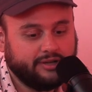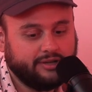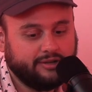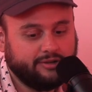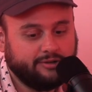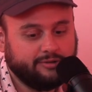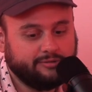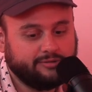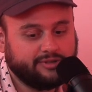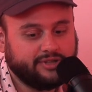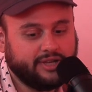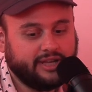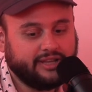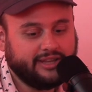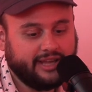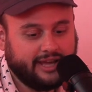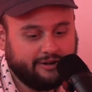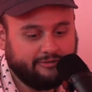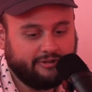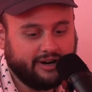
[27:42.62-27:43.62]
you set
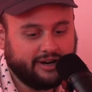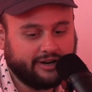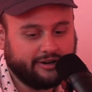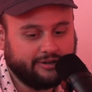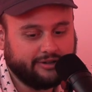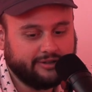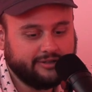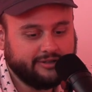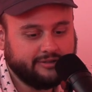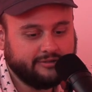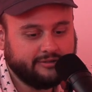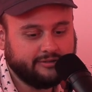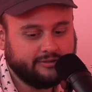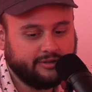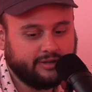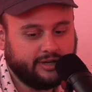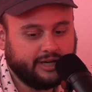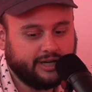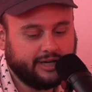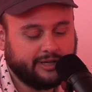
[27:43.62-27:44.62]
that record.
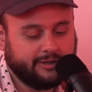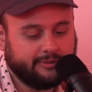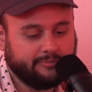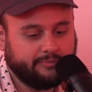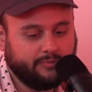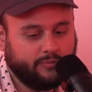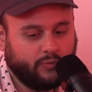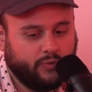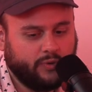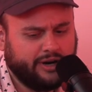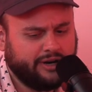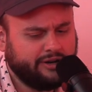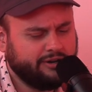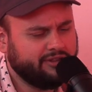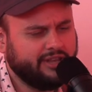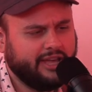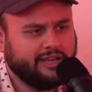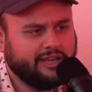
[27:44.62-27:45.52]
Where did the